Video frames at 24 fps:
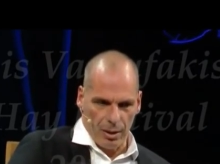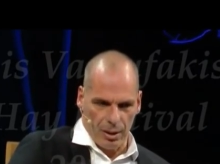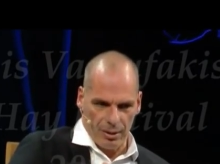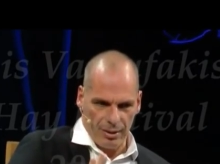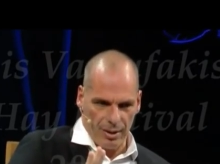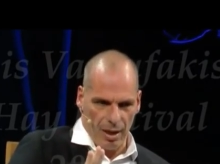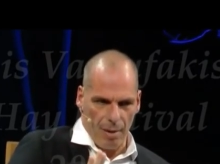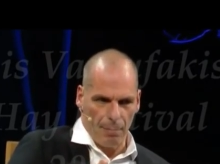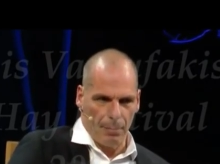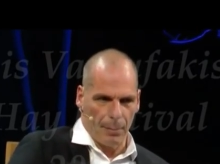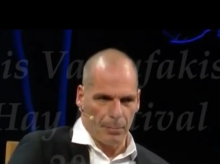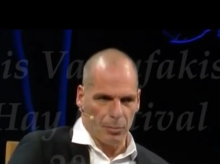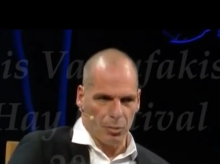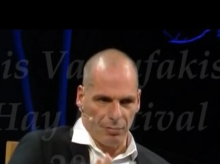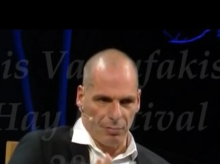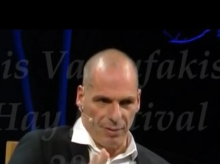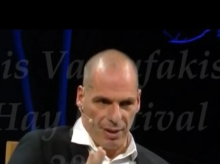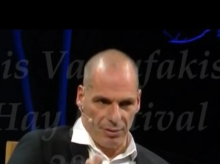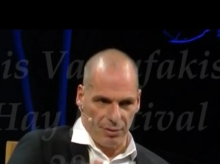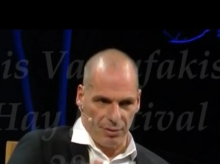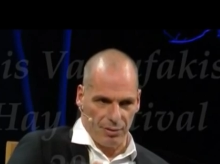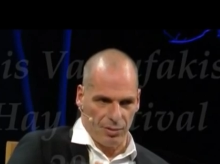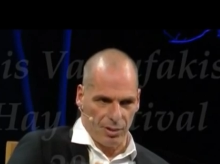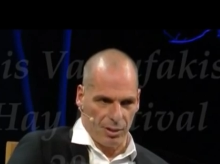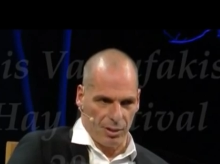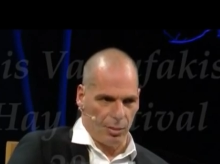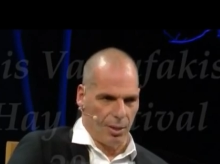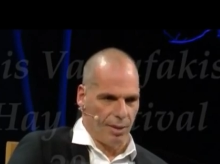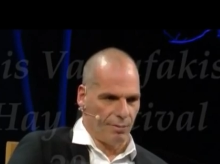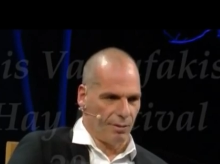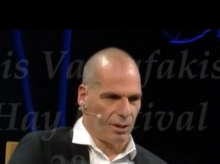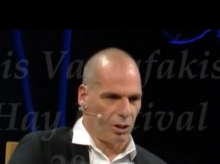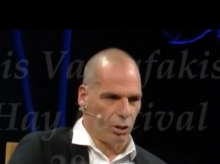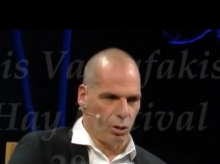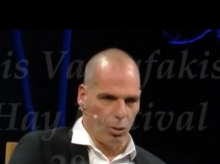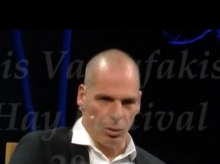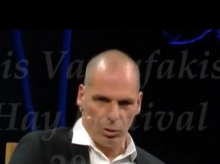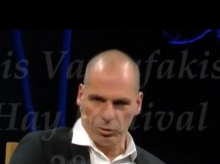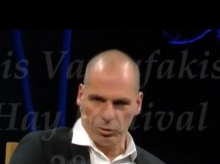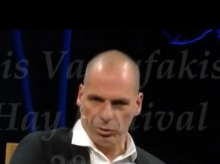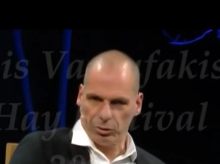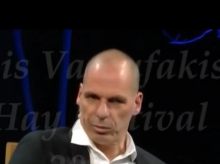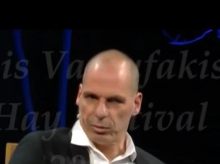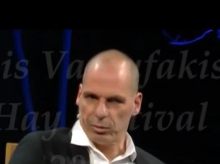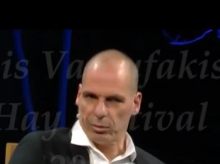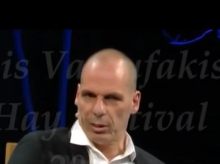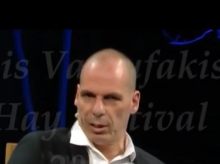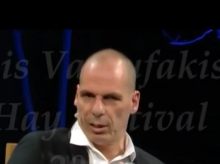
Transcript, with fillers: uh, suburbs of Athens, and you have a yacht